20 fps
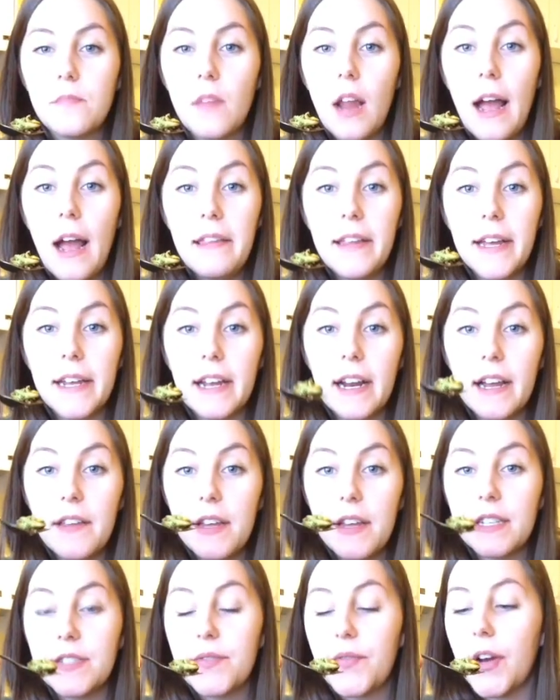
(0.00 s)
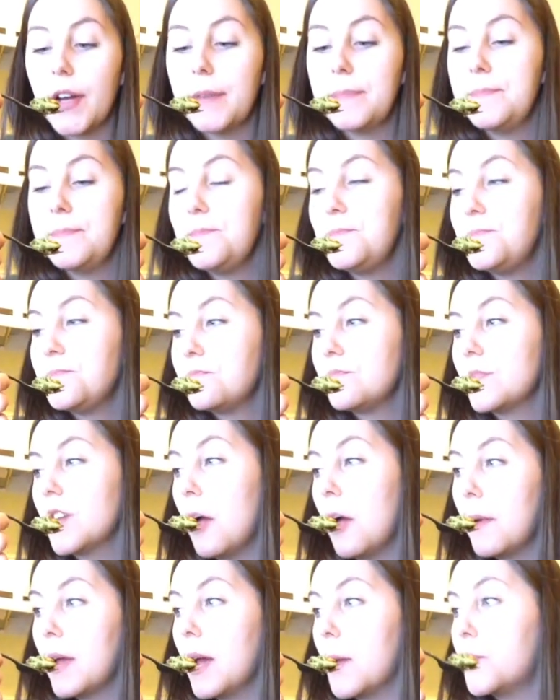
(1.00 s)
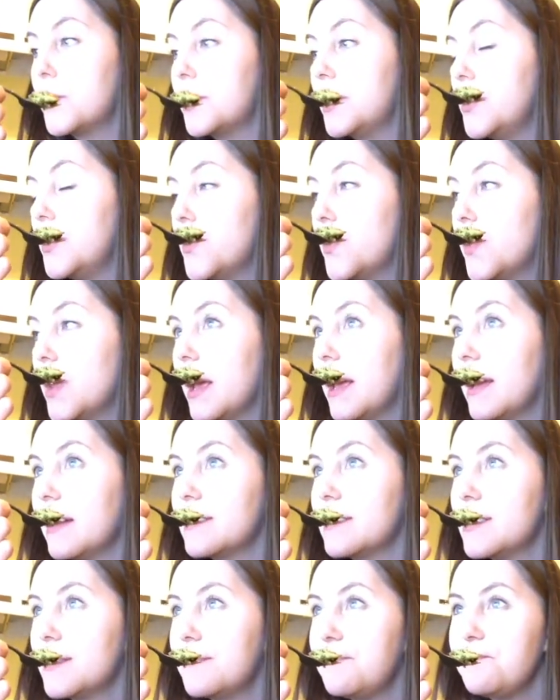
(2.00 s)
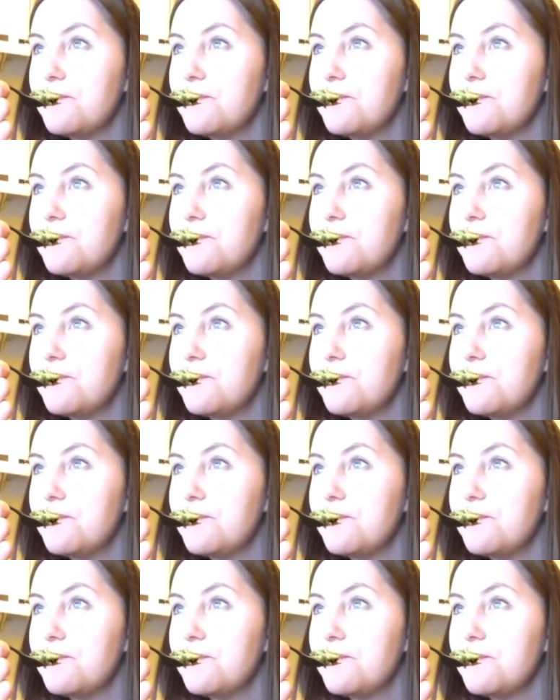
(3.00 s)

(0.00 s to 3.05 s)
I like it. I think it's fun. Coming up with new things.